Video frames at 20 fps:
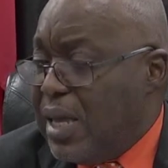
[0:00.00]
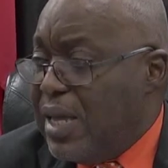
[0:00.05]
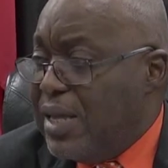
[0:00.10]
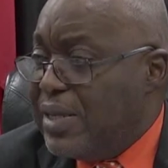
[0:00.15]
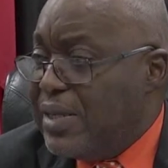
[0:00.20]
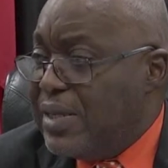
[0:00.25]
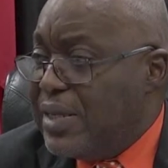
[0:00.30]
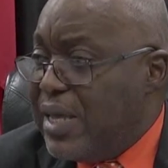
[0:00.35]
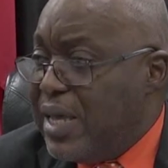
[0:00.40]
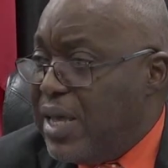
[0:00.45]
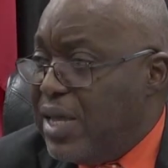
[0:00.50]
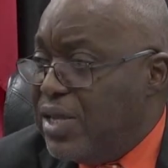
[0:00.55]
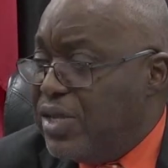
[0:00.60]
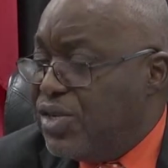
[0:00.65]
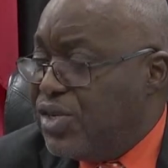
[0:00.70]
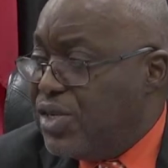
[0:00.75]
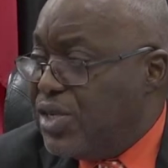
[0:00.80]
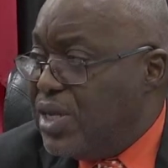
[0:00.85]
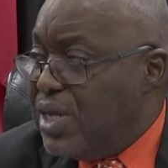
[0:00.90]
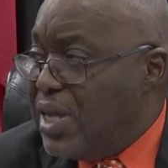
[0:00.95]

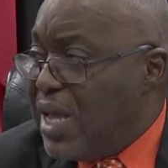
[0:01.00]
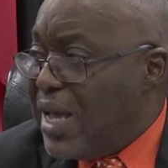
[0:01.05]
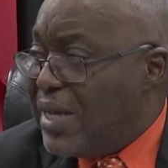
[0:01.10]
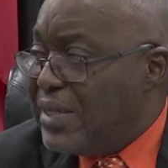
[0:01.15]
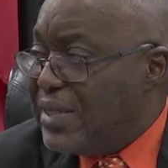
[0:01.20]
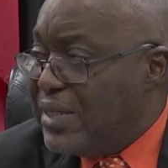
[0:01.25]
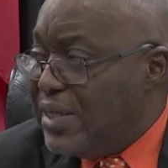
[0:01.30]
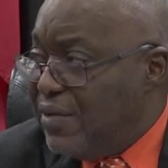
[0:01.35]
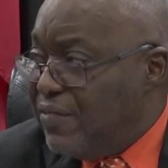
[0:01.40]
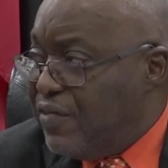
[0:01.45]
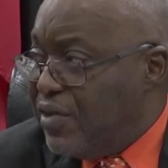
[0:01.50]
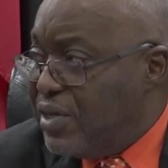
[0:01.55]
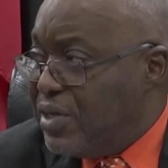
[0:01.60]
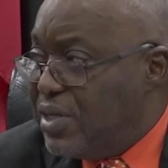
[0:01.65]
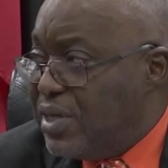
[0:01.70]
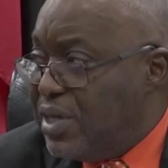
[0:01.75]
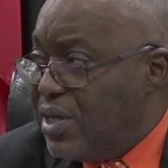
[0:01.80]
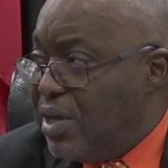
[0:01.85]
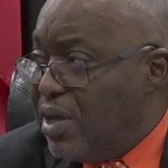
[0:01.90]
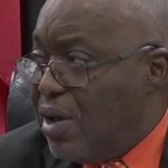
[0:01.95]
engage the
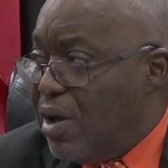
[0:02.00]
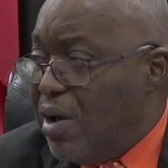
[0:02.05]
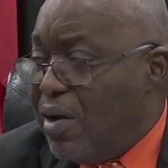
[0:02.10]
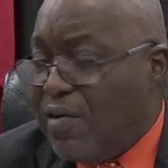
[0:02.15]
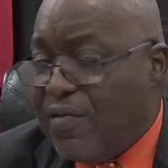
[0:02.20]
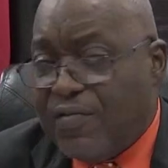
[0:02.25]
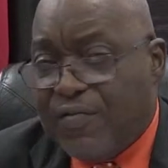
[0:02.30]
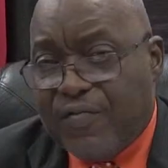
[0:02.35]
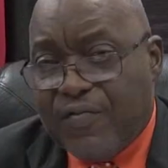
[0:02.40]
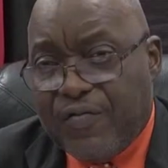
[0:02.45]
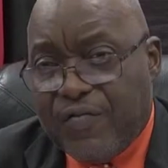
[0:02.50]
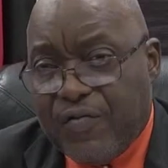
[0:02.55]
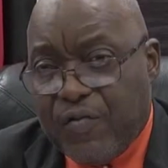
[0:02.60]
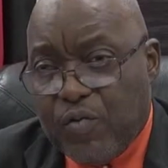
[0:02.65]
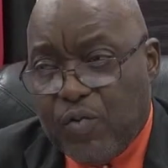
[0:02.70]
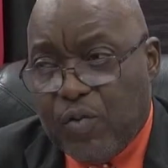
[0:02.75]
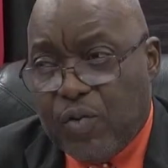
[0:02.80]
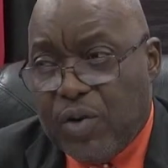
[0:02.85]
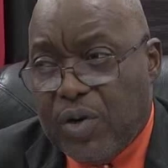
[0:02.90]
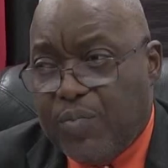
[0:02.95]
activity of
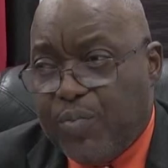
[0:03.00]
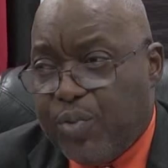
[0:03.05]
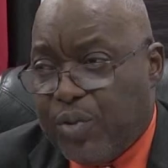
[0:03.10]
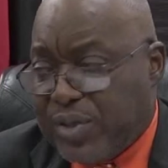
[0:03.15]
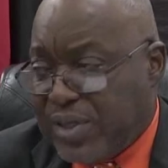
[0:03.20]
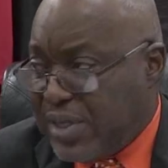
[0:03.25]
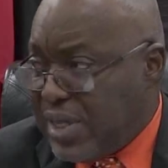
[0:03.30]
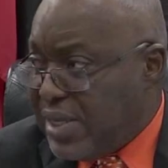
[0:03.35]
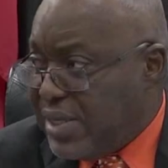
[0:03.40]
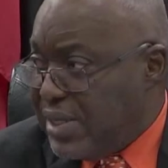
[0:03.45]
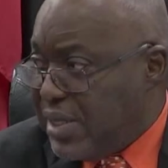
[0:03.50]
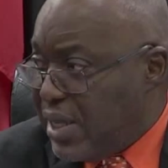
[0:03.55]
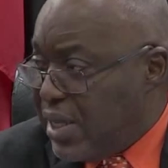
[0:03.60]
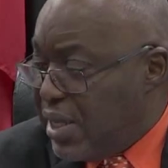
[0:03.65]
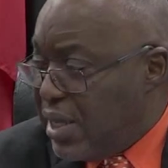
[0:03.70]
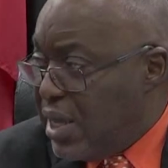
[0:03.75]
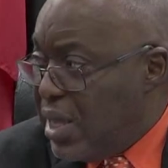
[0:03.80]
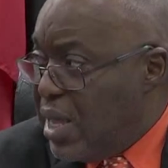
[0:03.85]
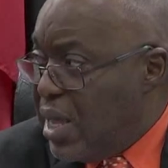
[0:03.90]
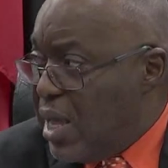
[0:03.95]
food processing.